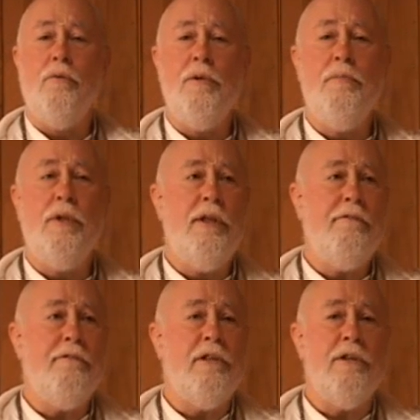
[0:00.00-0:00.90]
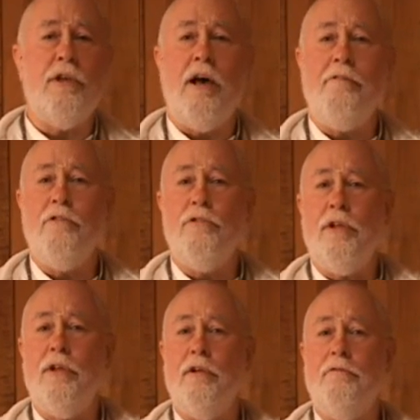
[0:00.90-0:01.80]
We believe in the
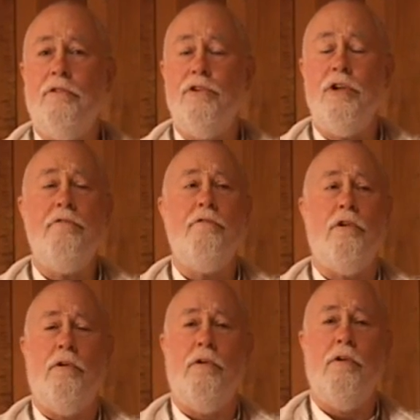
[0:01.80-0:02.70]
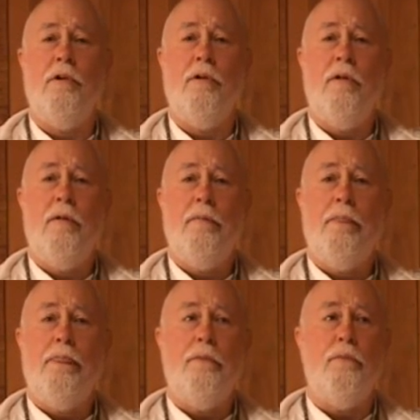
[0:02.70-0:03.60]
sovereignty of the jiva.
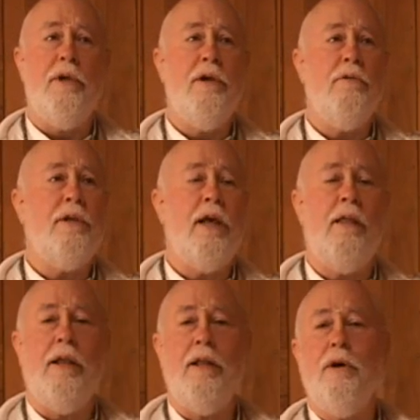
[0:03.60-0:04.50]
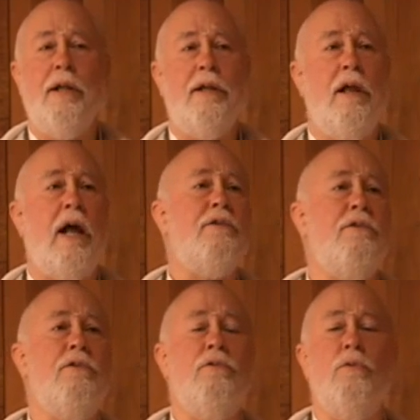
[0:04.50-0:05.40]
And we don't tell anybody not
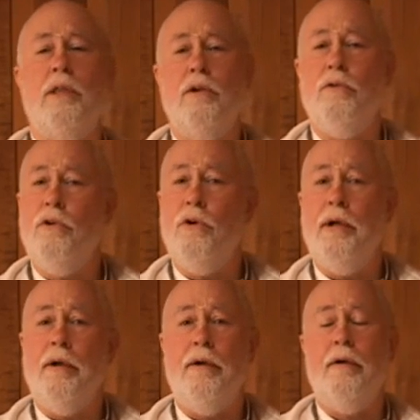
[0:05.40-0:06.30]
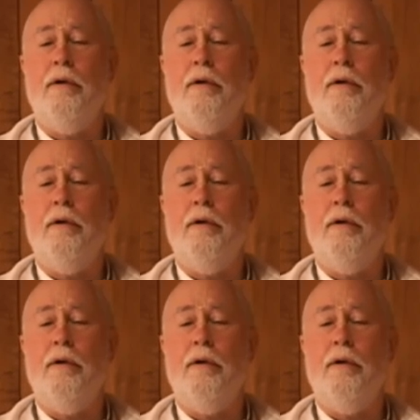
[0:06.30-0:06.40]
to do what they're doing.